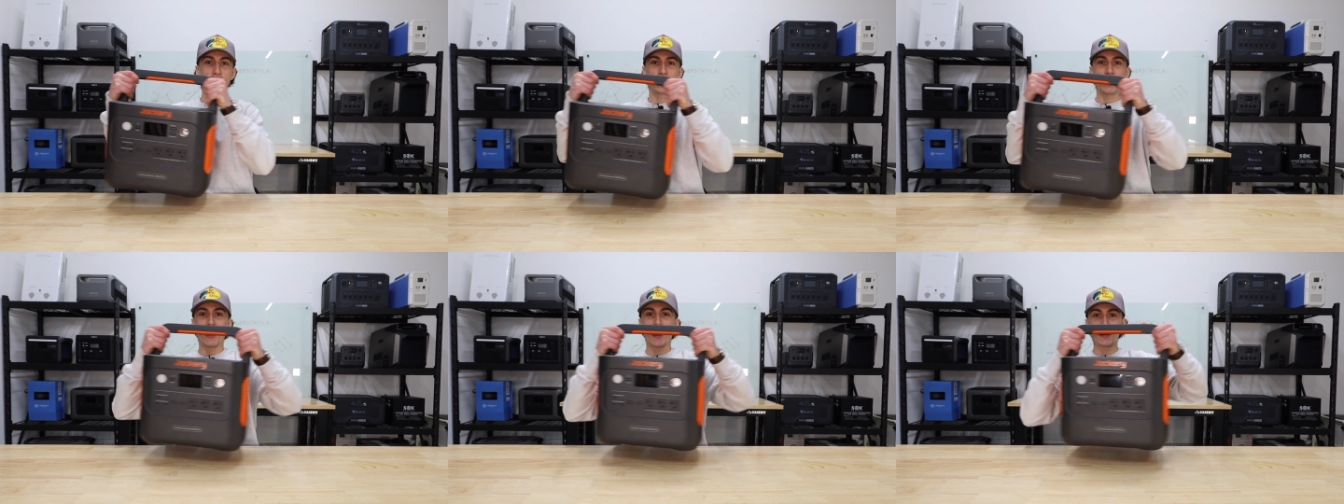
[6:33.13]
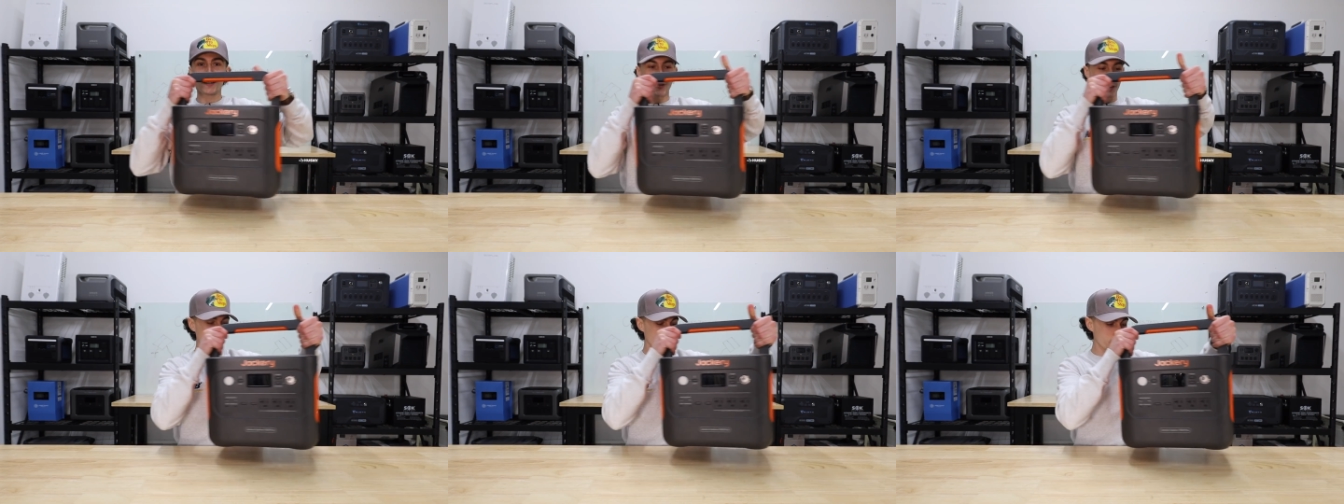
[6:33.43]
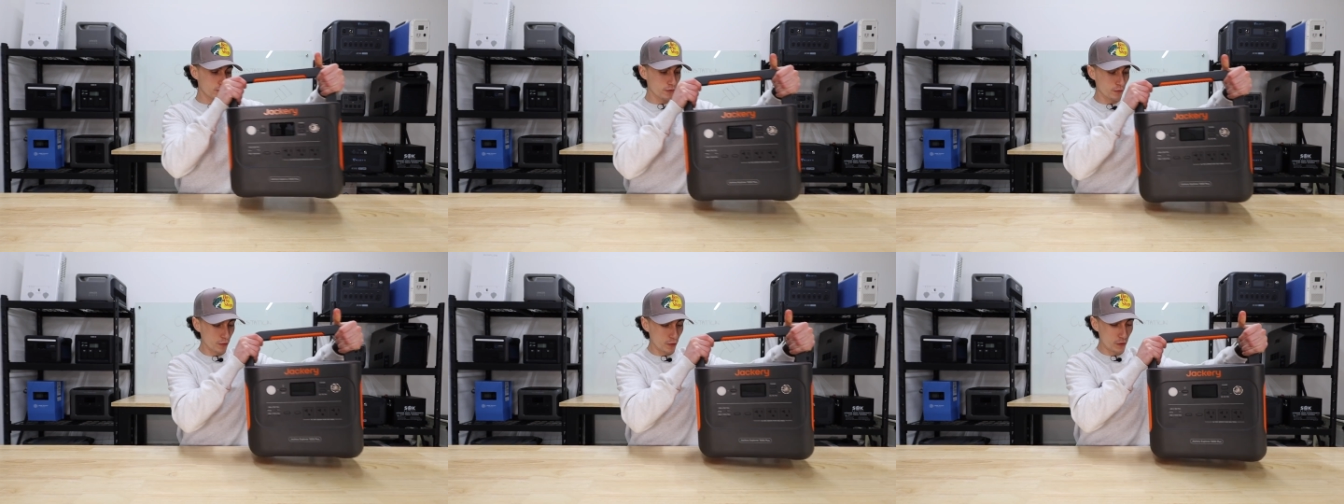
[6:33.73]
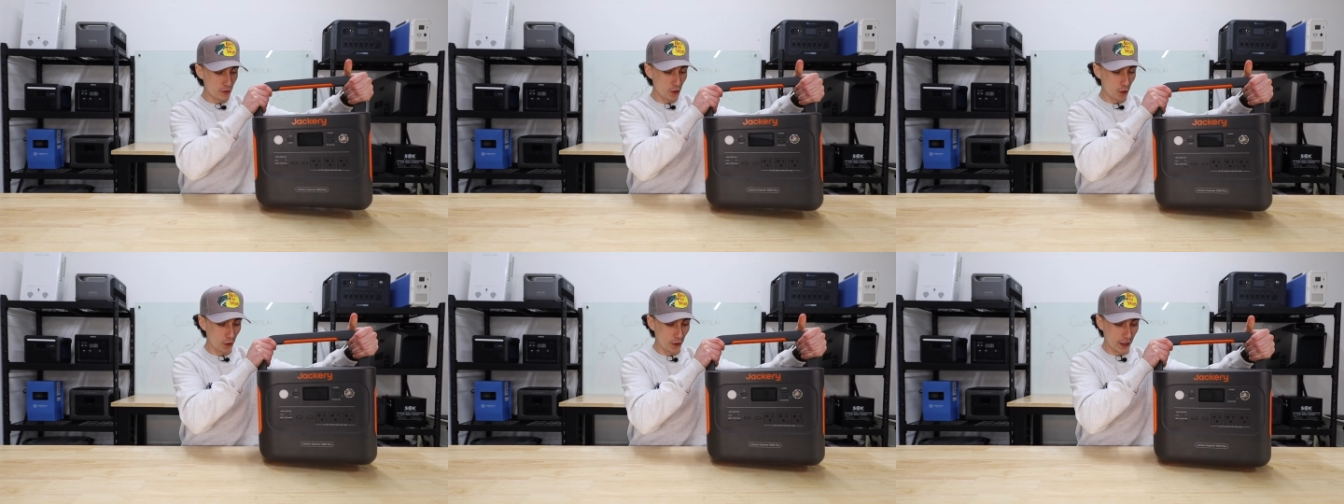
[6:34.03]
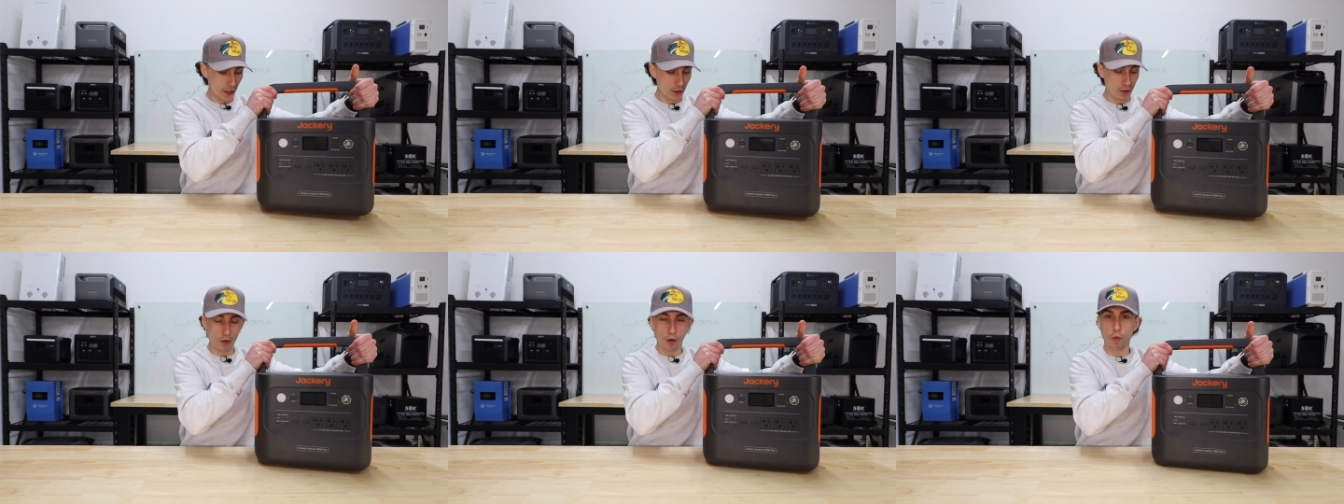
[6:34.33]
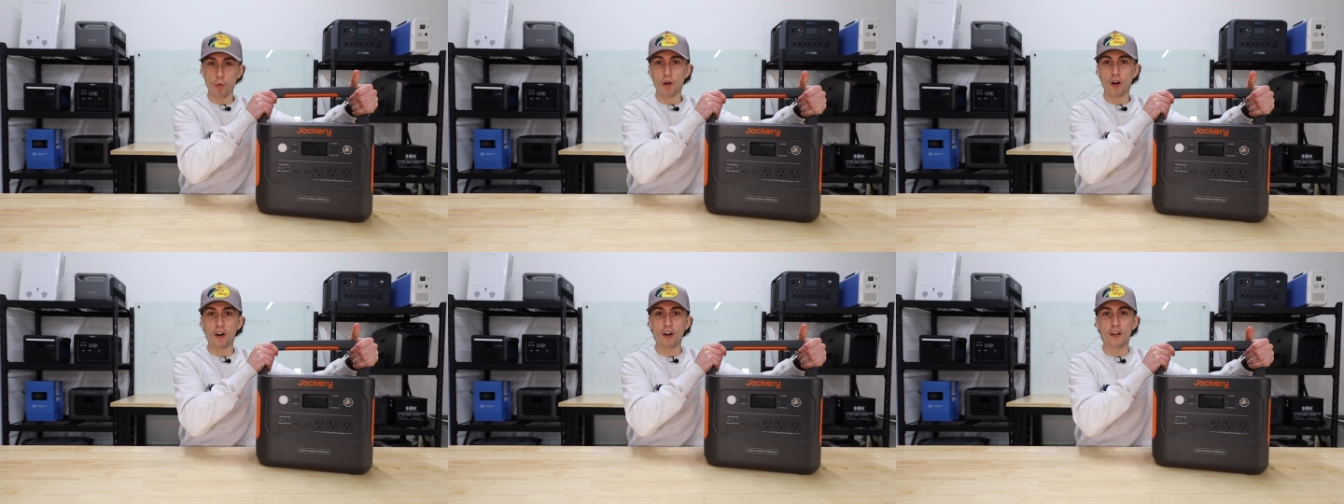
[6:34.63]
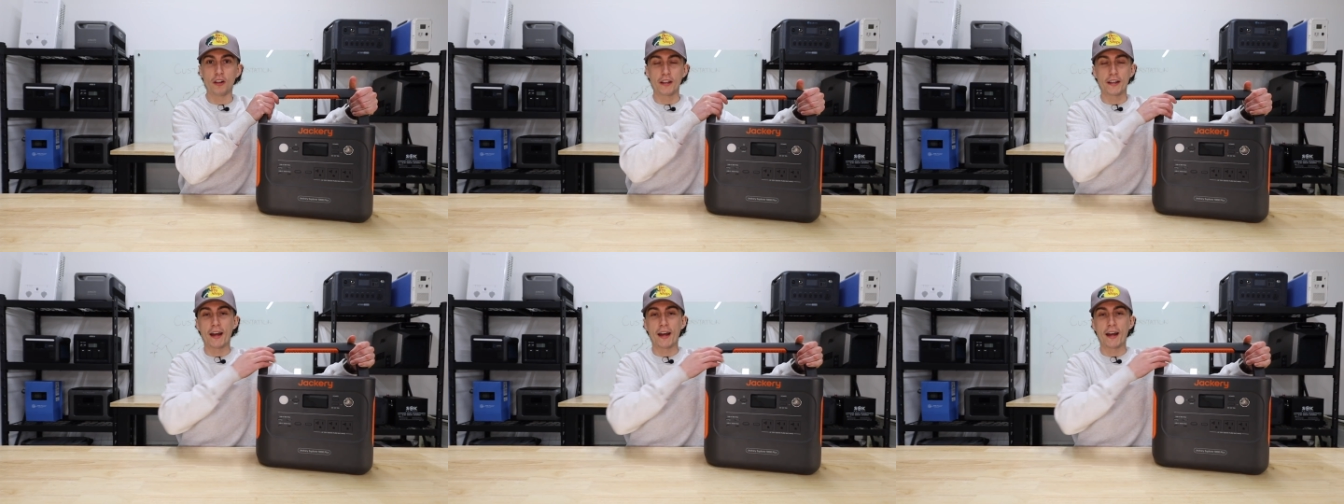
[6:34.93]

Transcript: It has no screws holding it to a wall.